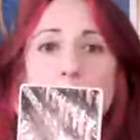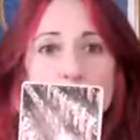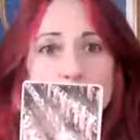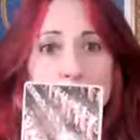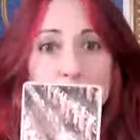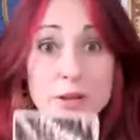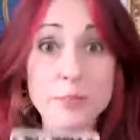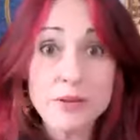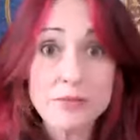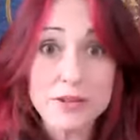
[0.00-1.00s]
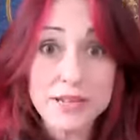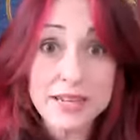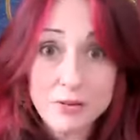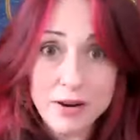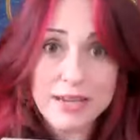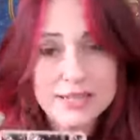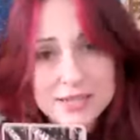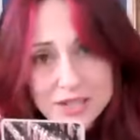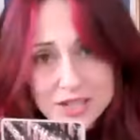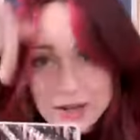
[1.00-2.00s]
bulb moment epiphany
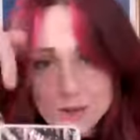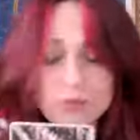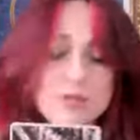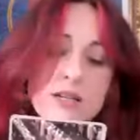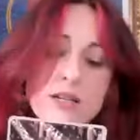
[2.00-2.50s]
grace channeled